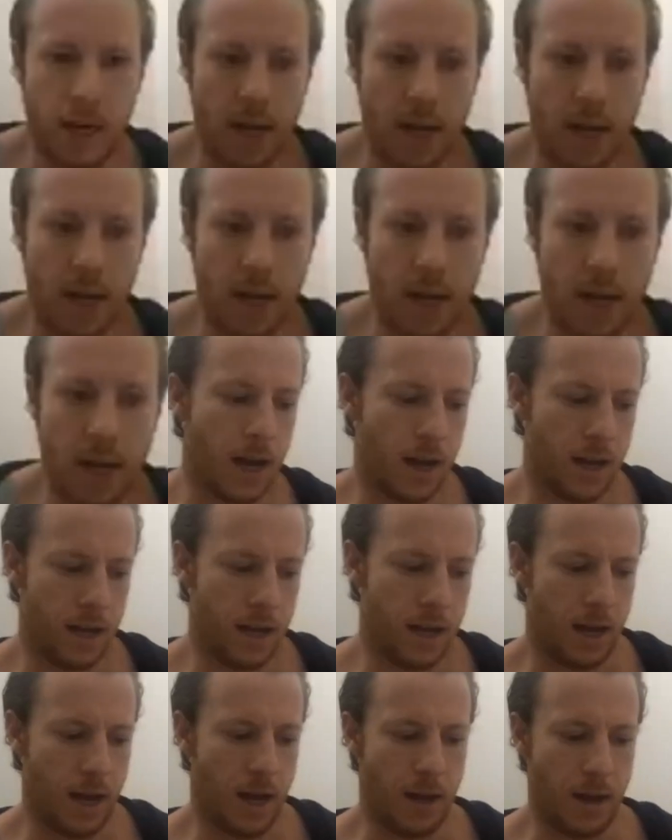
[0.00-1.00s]
and uh,
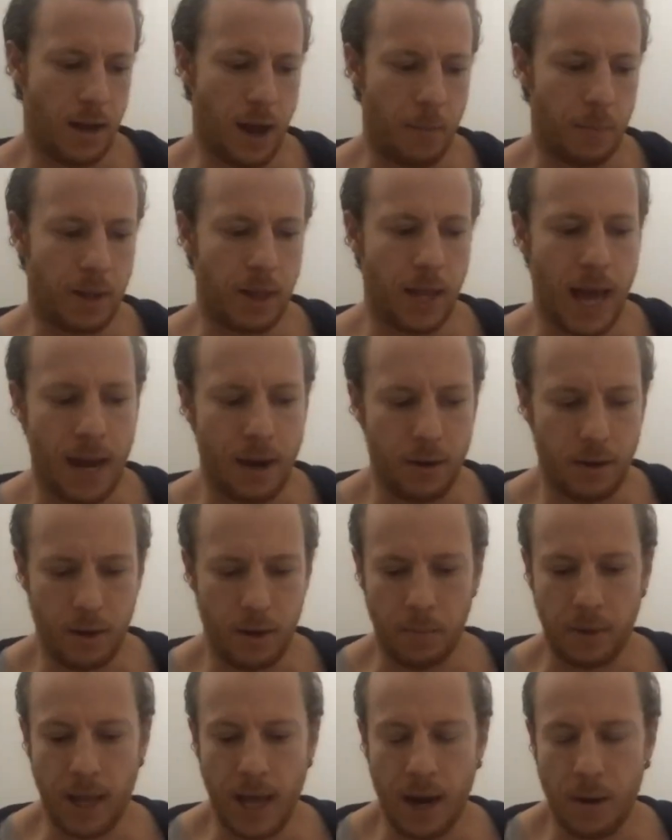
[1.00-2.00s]
I'm glad I'm
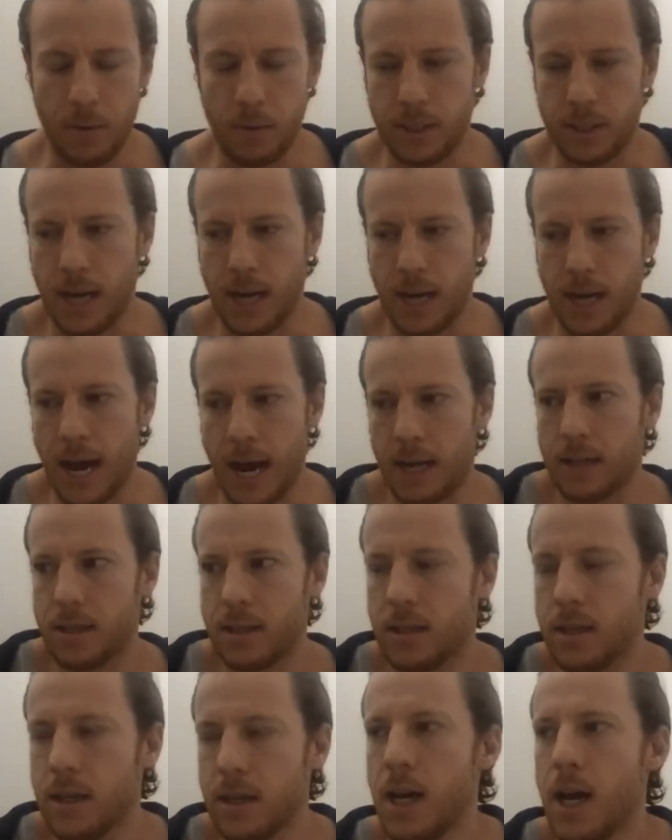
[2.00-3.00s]
glad I was asked.
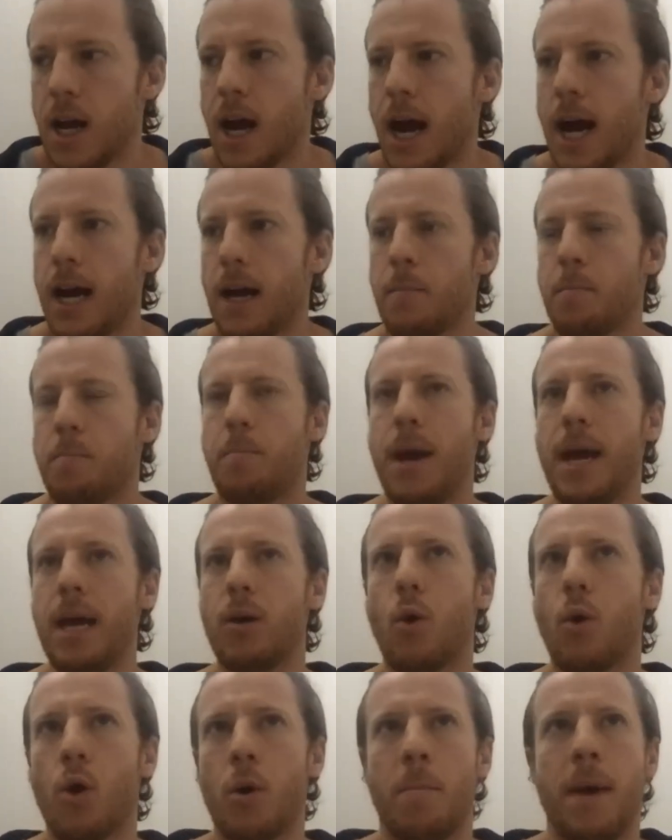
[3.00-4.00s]

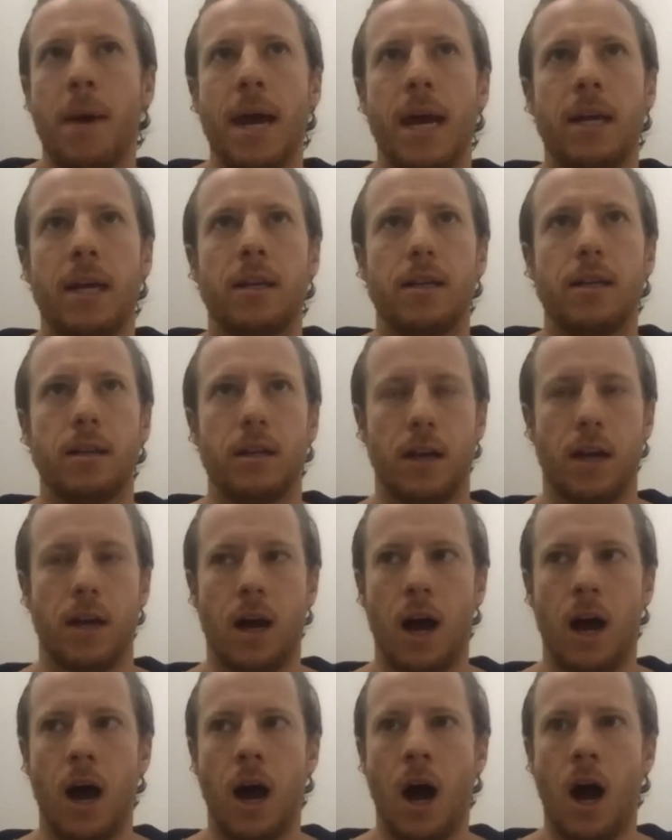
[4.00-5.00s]
Bancor made
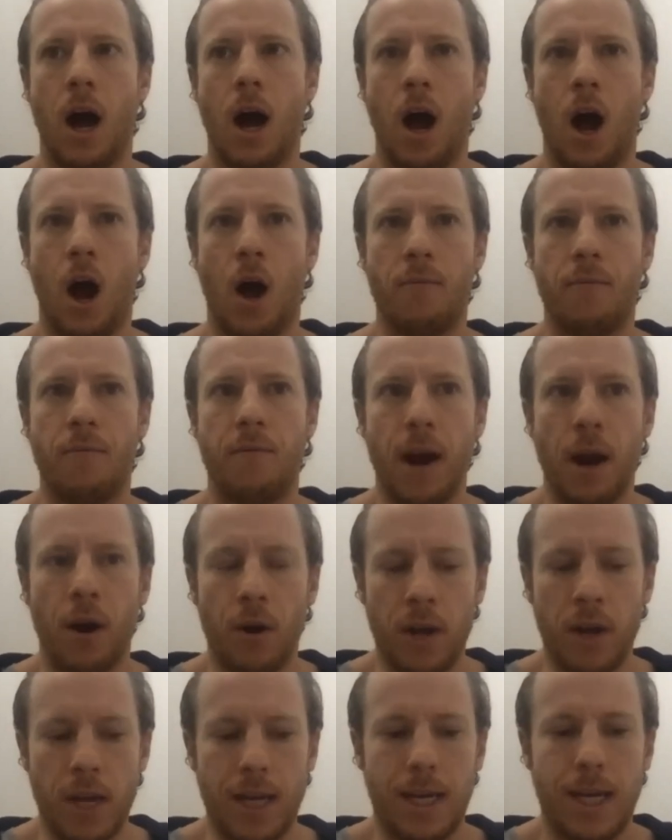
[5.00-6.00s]
uh, a
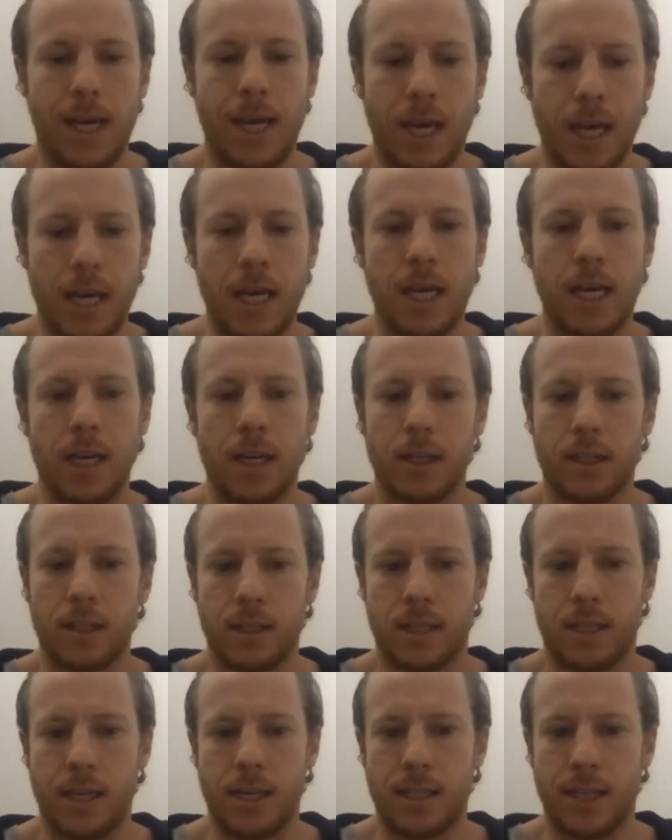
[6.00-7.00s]
very key
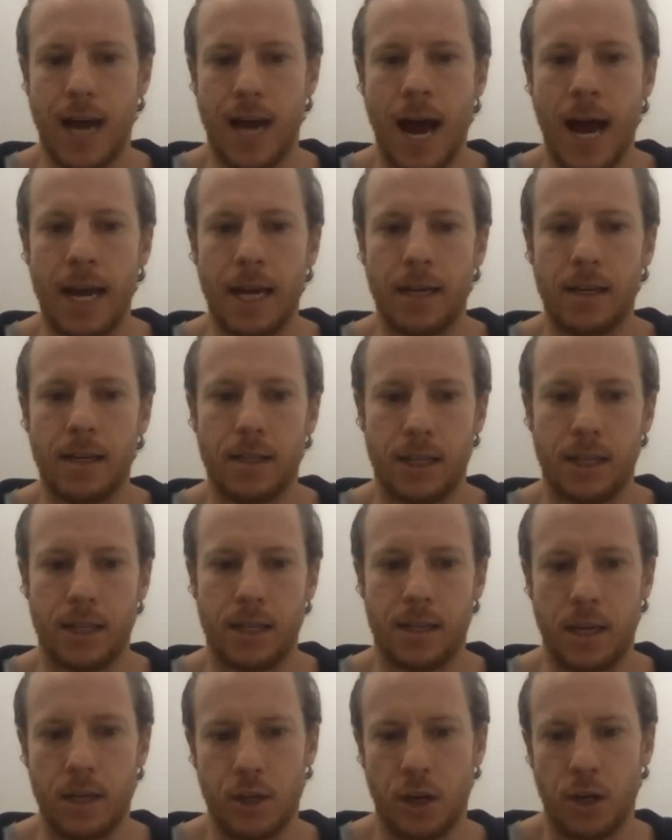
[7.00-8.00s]
design
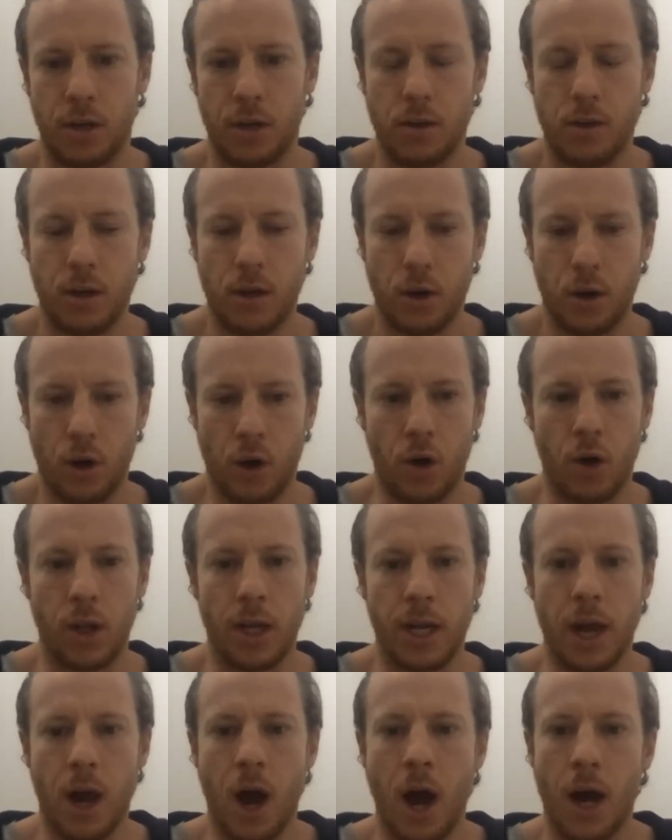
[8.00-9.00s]
decision early
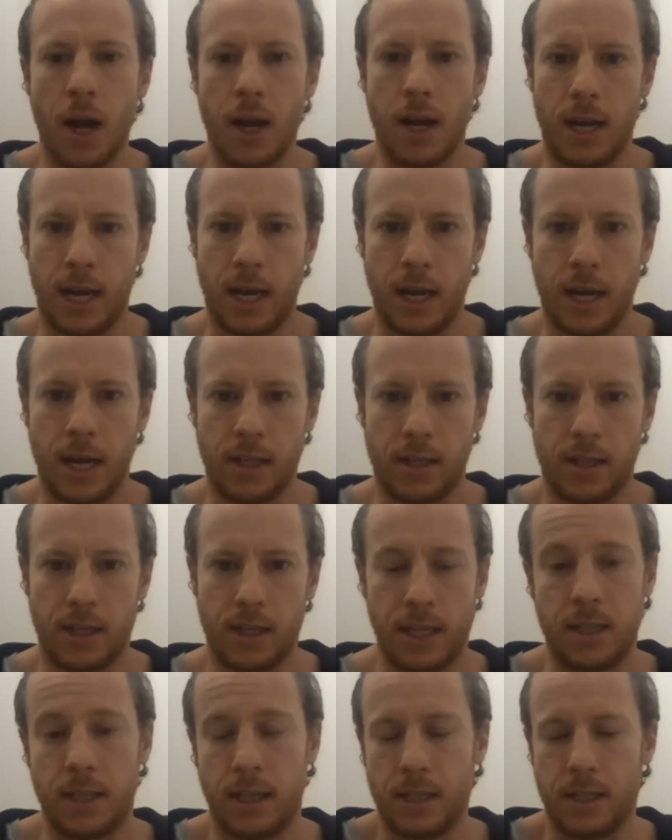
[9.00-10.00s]
on in its
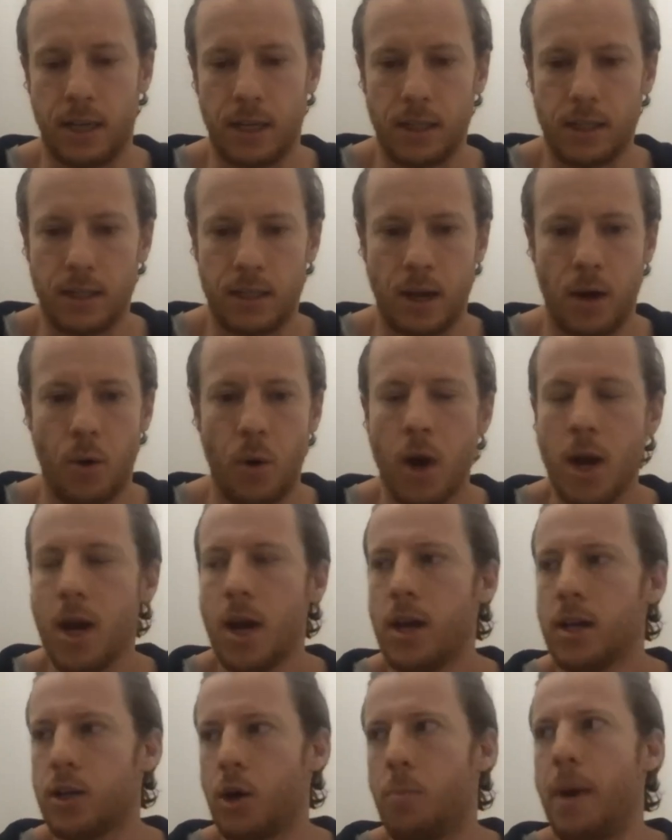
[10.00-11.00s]
existence. so
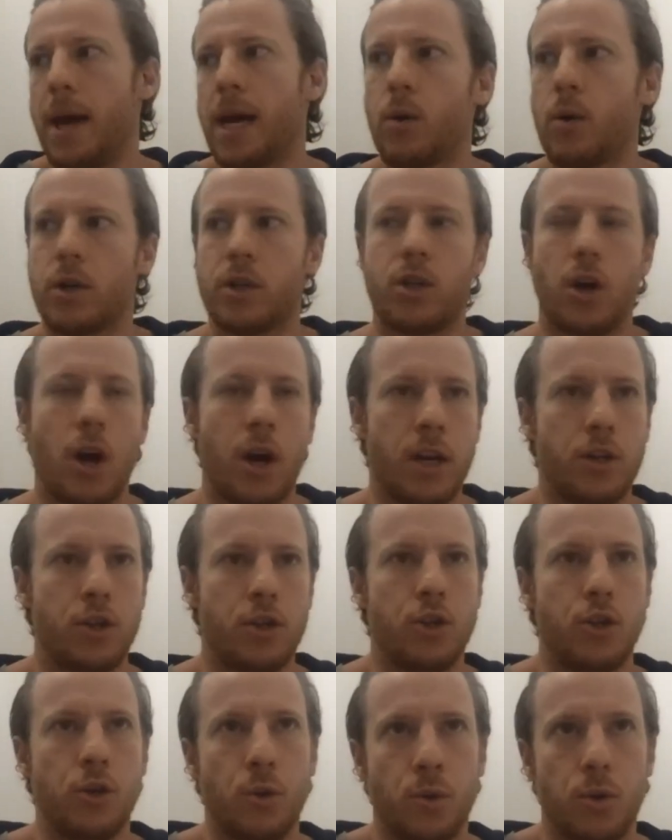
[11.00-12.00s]
so Bancor started in
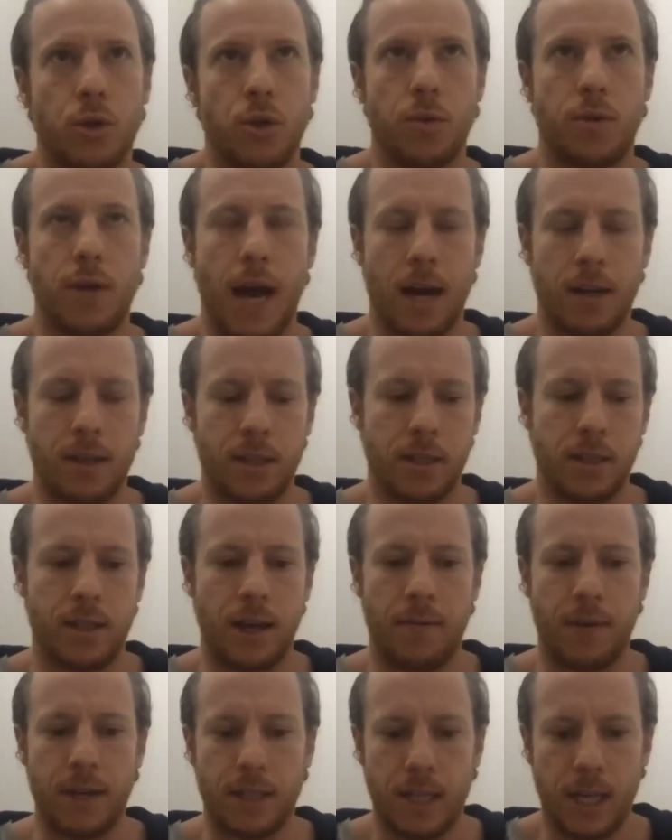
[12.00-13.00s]
June
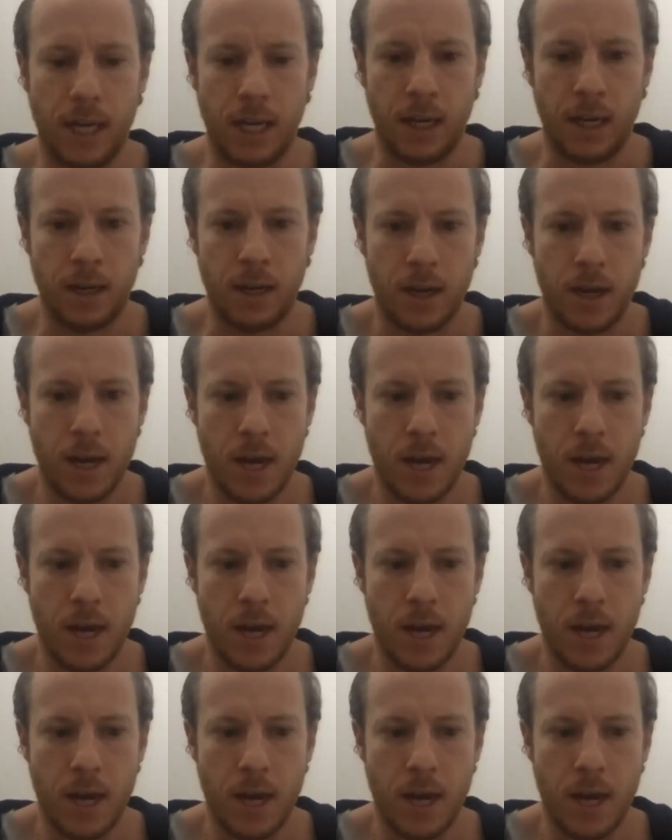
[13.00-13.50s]
2017,